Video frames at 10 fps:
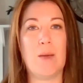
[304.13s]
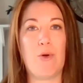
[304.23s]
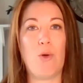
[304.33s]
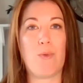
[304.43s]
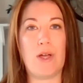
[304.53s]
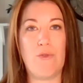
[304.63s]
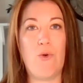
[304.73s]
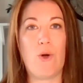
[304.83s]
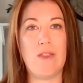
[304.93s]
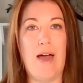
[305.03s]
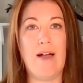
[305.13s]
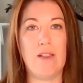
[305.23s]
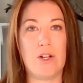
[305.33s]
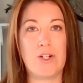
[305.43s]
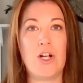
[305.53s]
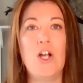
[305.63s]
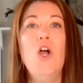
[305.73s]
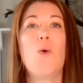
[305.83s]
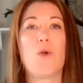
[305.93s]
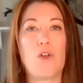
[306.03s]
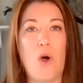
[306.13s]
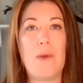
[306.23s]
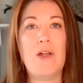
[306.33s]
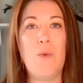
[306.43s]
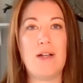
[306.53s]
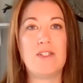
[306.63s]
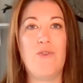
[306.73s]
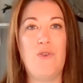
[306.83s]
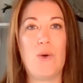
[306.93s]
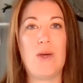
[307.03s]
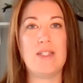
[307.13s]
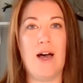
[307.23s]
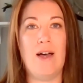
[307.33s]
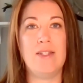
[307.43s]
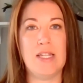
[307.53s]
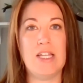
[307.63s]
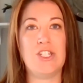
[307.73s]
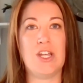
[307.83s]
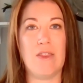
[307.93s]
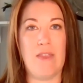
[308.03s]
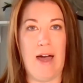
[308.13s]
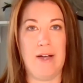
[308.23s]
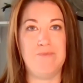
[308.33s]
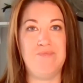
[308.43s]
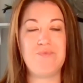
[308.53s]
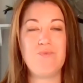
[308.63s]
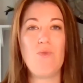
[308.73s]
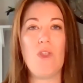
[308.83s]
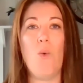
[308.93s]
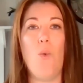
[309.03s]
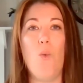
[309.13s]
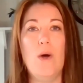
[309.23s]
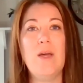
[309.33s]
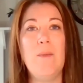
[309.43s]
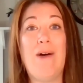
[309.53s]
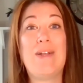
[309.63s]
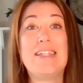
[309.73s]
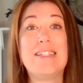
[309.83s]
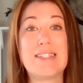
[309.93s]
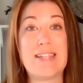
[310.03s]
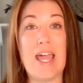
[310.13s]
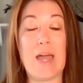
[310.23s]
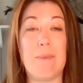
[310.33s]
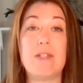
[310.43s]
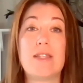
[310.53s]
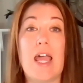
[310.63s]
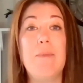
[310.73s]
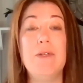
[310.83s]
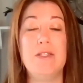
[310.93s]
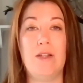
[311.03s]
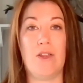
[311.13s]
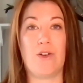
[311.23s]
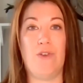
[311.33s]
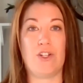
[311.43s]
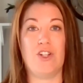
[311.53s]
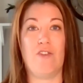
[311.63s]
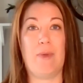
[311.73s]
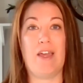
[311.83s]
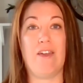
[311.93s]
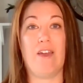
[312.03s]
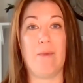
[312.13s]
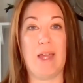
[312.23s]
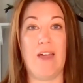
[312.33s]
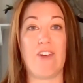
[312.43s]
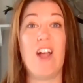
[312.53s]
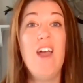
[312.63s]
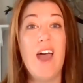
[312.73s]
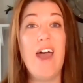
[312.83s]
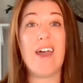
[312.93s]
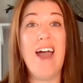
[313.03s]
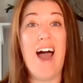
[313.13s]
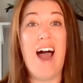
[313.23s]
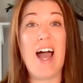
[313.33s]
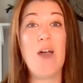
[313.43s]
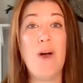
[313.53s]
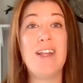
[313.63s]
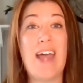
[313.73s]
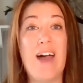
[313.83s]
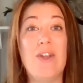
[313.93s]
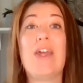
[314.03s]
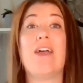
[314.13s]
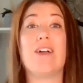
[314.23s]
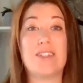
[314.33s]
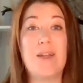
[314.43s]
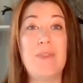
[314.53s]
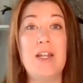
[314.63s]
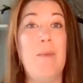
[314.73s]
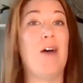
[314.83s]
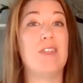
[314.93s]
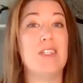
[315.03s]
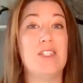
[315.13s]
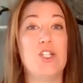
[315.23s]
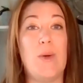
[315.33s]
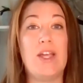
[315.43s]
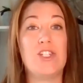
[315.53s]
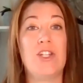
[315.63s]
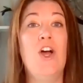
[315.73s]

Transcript: appropriate for that learner, we're going to want to focus on teaching that. What about escape? Escape is another function of behavior. Hey, I want out of here. Something about this situation